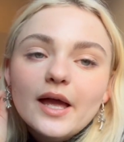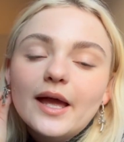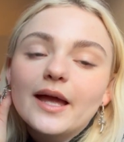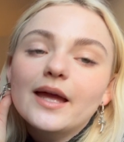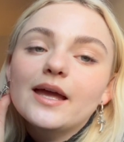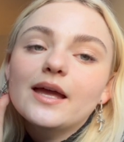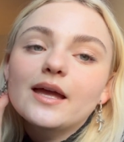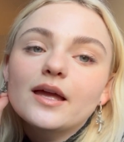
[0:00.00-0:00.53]

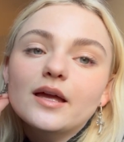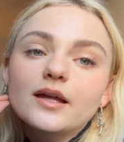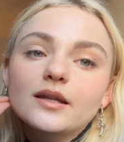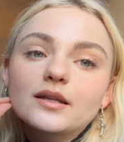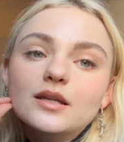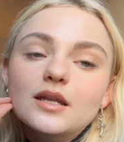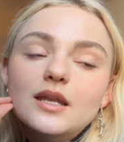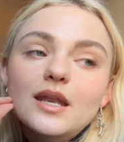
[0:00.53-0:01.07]

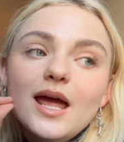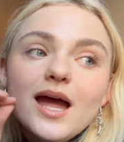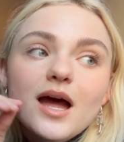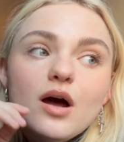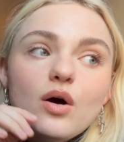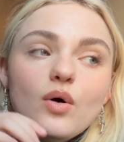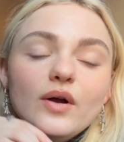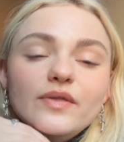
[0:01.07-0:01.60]
and
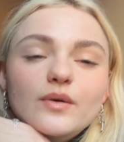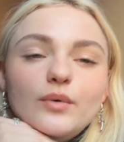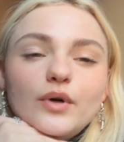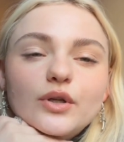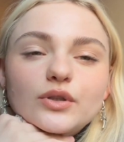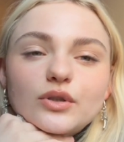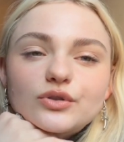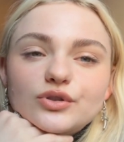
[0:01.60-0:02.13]
now I think we're
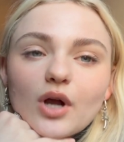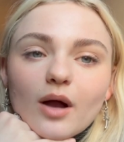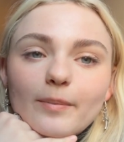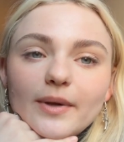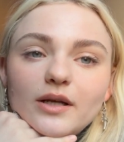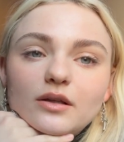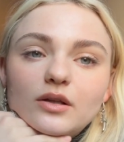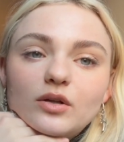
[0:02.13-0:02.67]
gonna go
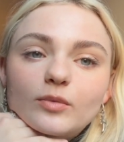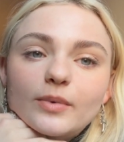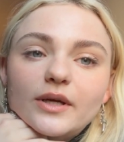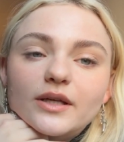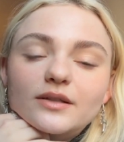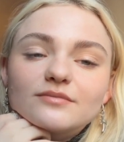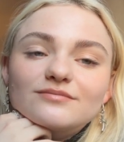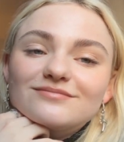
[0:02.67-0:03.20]
shopping a little
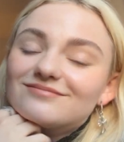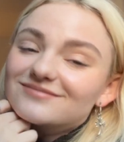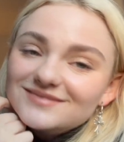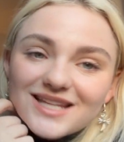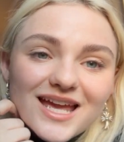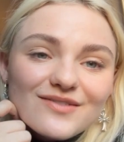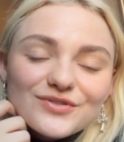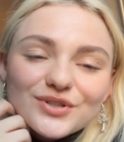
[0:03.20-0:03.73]
bit.
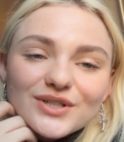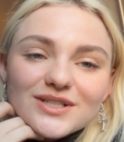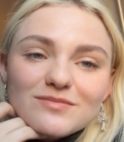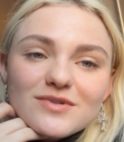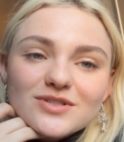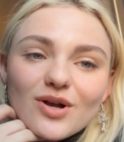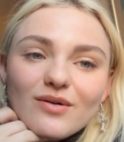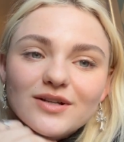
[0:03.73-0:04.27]
Day after
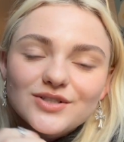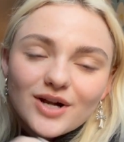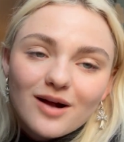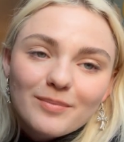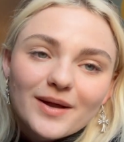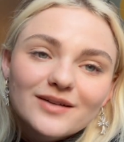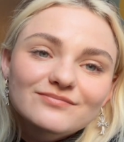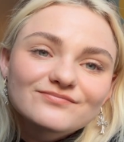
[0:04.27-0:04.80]
Christmas, going
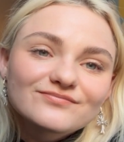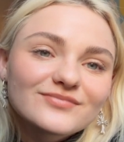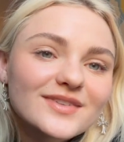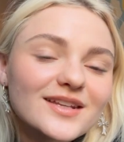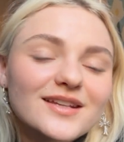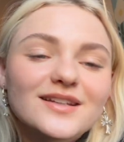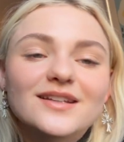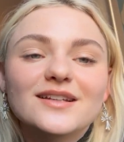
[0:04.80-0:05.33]
shopping.
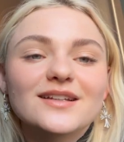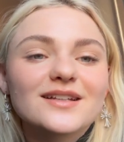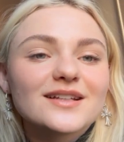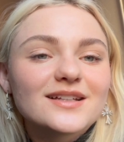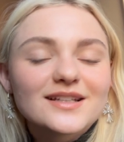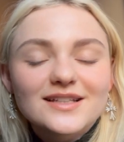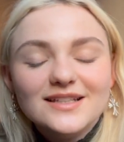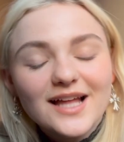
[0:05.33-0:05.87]

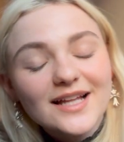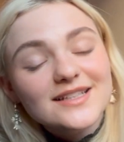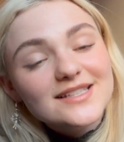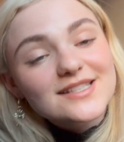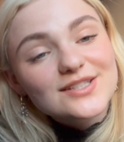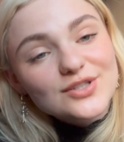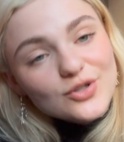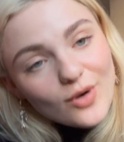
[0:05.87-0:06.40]

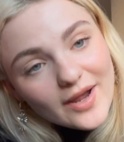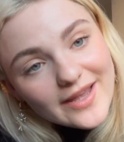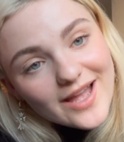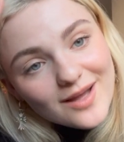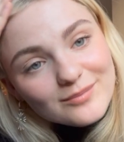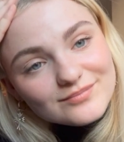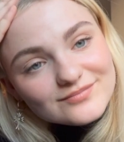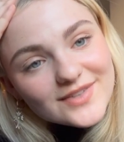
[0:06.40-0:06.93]
That's who I
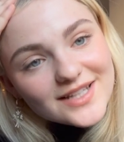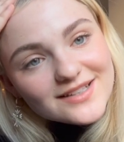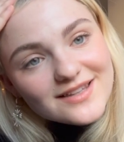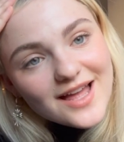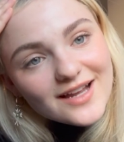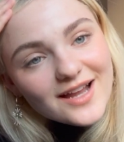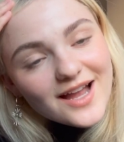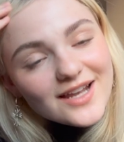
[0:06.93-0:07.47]
am. That,
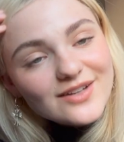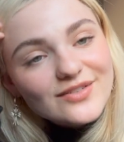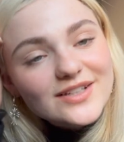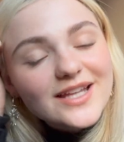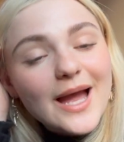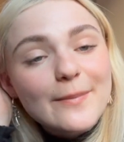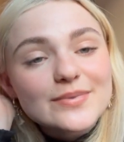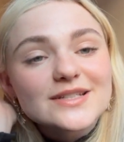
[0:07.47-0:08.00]
that kind of
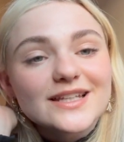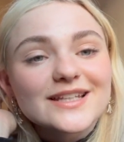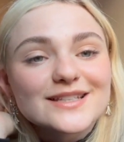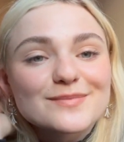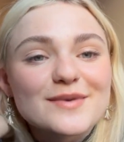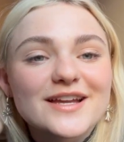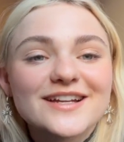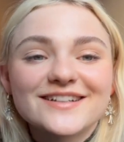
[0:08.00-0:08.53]
encapsulates
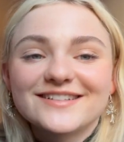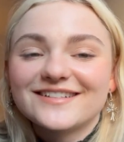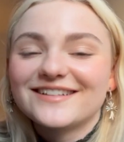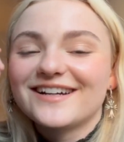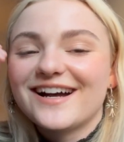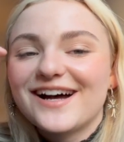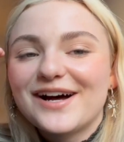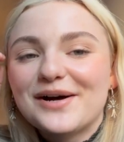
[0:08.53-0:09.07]
me.
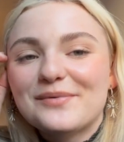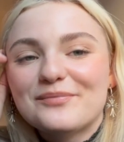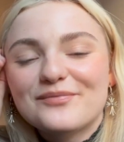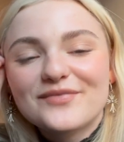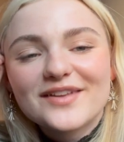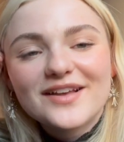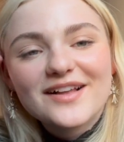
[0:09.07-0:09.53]
Um,